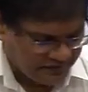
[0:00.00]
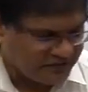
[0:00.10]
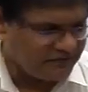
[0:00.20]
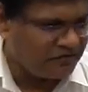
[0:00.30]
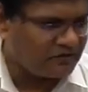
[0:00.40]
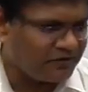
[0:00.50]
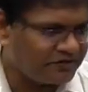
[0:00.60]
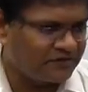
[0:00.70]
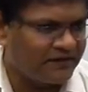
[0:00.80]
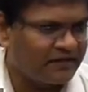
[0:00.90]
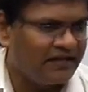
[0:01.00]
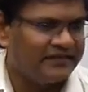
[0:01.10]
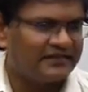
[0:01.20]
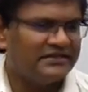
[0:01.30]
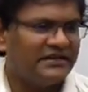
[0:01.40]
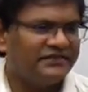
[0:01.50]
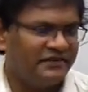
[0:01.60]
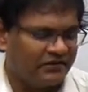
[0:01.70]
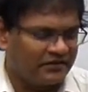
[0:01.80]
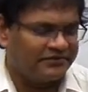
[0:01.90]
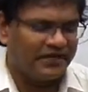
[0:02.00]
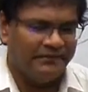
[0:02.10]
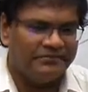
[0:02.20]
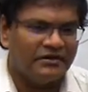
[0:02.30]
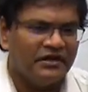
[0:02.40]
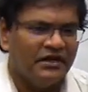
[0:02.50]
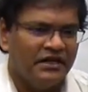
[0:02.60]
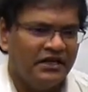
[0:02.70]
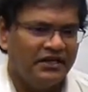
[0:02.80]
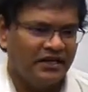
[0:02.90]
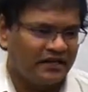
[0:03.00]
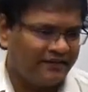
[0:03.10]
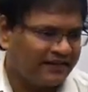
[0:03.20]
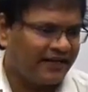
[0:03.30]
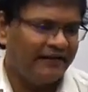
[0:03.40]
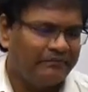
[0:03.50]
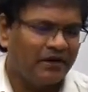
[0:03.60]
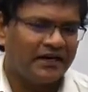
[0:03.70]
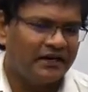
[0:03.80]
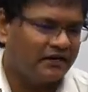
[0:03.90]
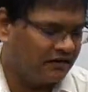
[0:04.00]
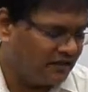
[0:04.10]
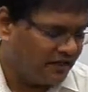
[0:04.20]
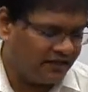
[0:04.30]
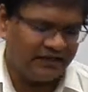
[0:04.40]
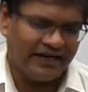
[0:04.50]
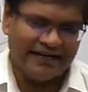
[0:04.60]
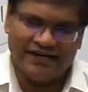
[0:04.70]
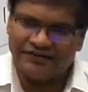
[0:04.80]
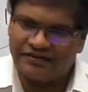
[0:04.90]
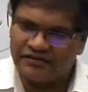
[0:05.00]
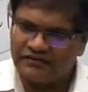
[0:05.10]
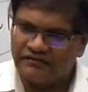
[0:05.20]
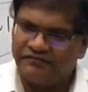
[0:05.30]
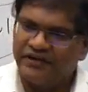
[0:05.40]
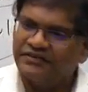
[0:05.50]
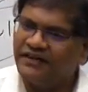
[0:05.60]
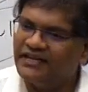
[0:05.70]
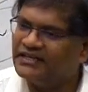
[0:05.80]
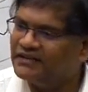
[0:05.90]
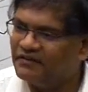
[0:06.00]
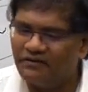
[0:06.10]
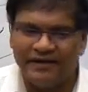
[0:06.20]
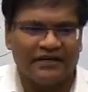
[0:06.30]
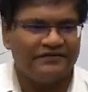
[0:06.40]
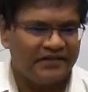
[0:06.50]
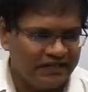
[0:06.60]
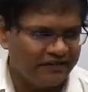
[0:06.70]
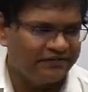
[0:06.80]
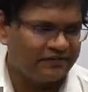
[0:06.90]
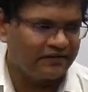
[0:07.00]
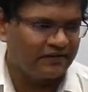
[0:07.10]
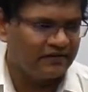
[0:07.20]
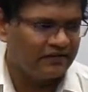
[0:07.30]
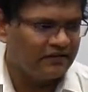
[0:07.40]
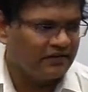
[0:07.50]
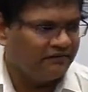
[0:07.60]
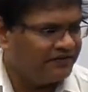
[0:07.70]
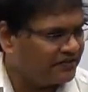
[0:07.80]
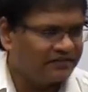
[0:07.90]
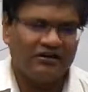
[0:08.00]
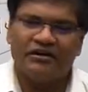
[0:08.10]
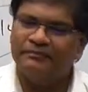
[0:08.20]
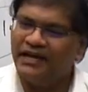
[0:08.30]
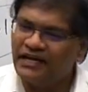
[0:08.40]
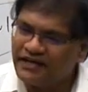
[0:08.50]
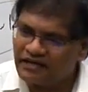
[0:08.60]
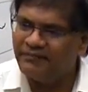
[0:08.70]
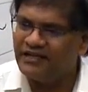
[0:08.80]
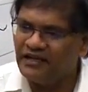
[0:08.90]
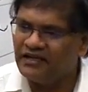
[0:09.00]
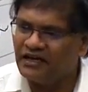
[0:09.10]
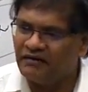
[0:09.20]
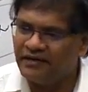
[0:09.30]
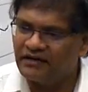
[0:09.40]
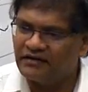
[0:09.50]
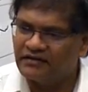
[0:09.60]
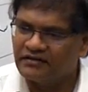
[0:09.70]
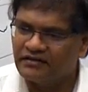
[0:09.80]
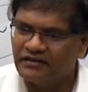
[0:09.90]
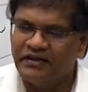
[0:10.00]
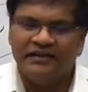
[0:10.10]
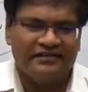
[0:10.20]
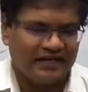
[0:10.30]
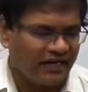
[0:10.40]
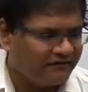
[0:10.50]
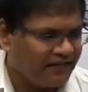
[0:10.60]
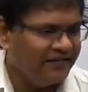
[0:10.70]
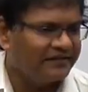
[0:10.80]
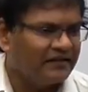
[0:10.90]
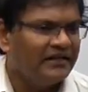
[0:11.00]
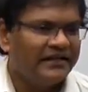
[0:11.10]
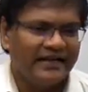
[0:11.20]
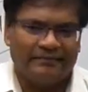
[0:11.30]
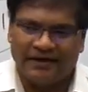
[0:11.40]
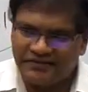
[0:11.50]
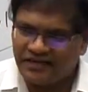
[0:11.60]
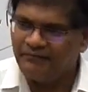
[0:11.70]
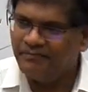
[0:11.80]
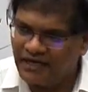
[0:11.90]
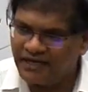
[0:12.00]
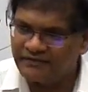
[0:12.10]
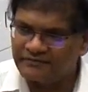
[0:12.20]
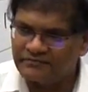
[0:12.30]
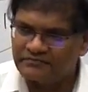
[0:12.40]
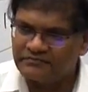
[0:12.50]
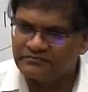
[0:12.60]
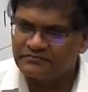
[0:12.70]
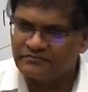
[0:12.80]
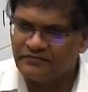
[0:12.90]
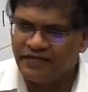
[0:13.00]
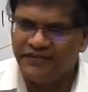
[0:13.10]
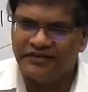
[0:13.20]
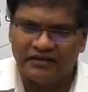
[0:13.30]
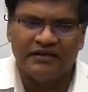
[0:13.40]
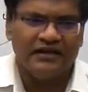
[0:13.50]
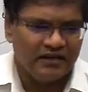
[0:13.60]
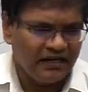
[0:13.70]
First and foremost, for the success of Sevatham scheme, you require three important ingredients. First one is involvement of citizens, which is not being done by the government. Second one is capacity building, that is